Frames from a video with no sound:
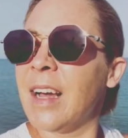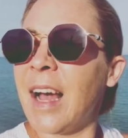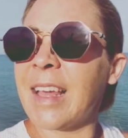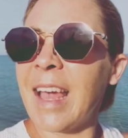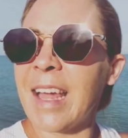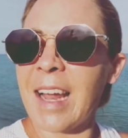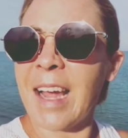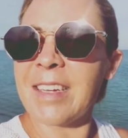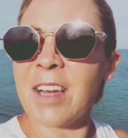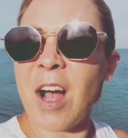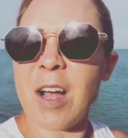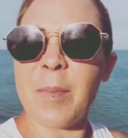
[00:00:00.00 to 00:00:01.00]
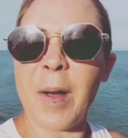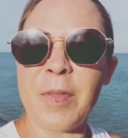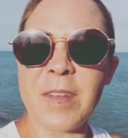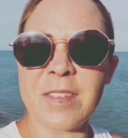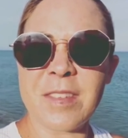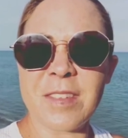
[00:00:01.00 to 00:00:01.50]
Again, I talk about
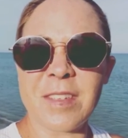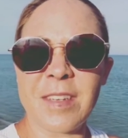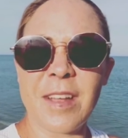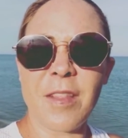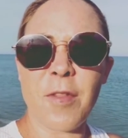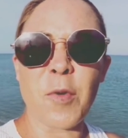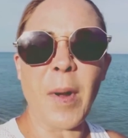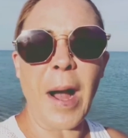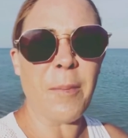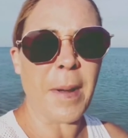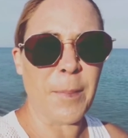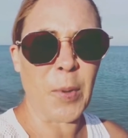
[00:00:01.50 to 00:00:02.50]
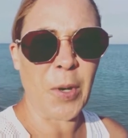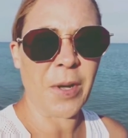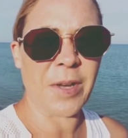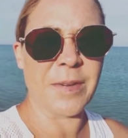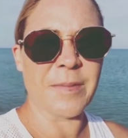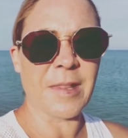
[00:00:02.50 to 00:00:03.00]
this throughout my book,
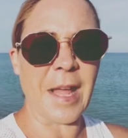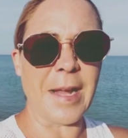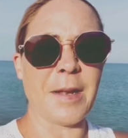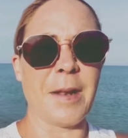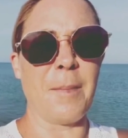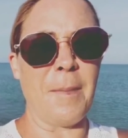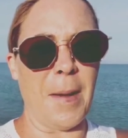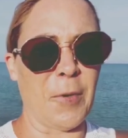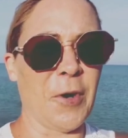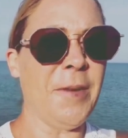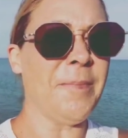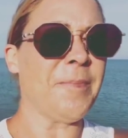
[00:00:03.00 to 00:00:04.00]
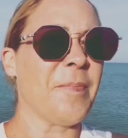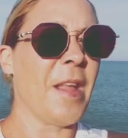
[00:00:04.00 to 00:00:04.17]
Light Memory.